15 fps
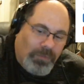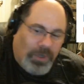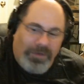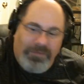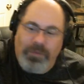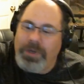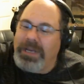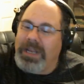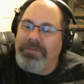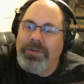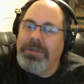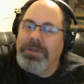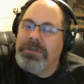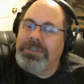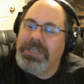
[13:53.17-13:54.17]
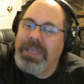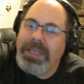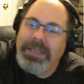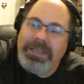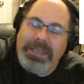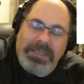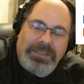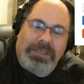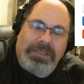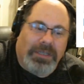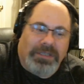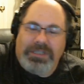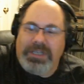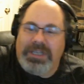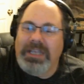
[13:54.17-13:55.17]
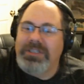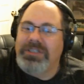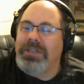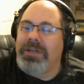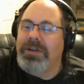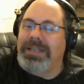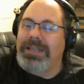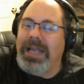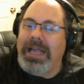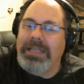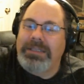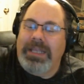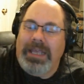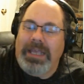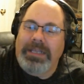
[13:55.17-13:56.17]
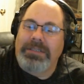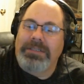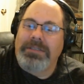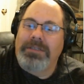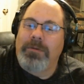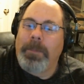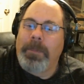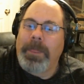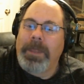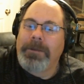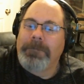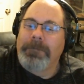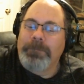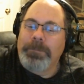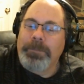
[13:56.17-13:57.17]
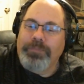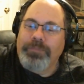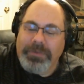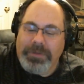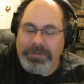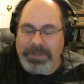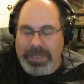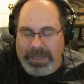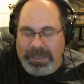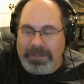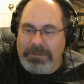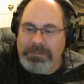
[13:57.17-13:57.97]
of whatever you're saying it's against our guidelines. Now,